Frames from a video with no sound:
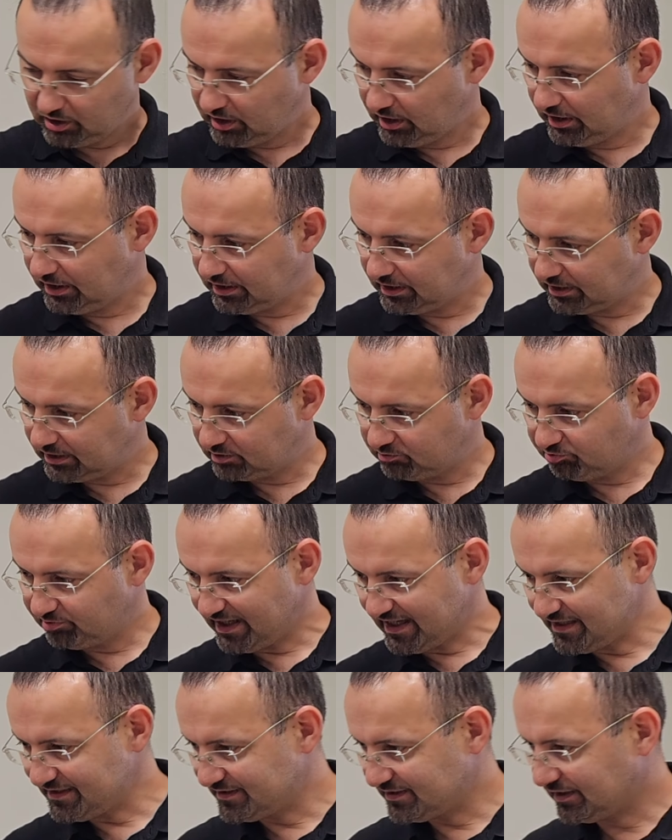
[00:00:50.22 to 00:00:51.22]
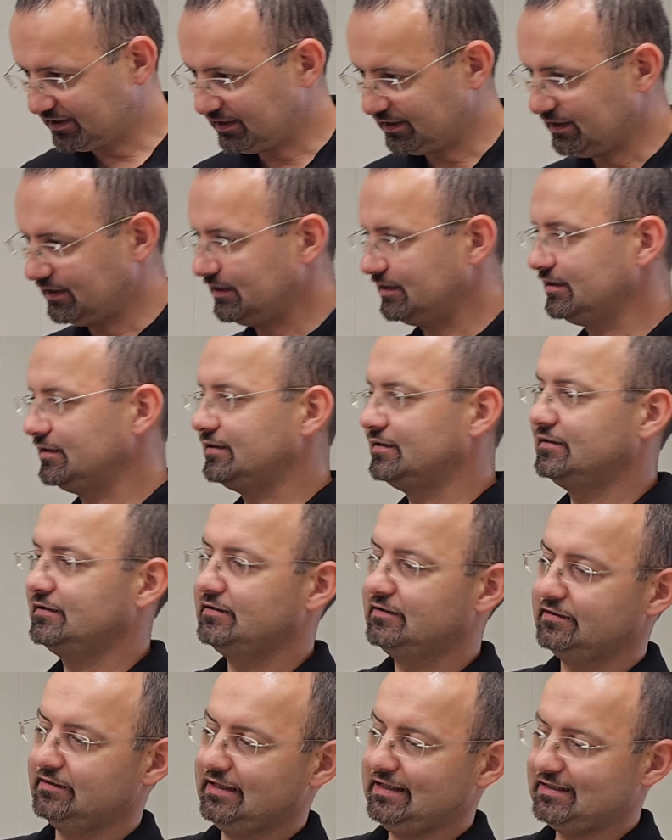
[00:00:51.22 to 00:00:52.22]
And basically,
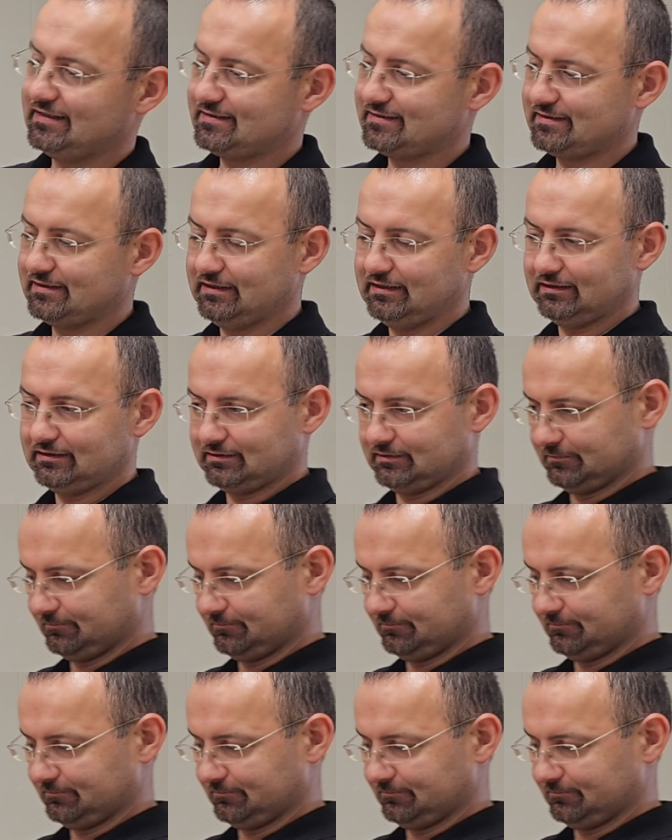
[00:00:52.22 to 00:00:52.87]
that's it.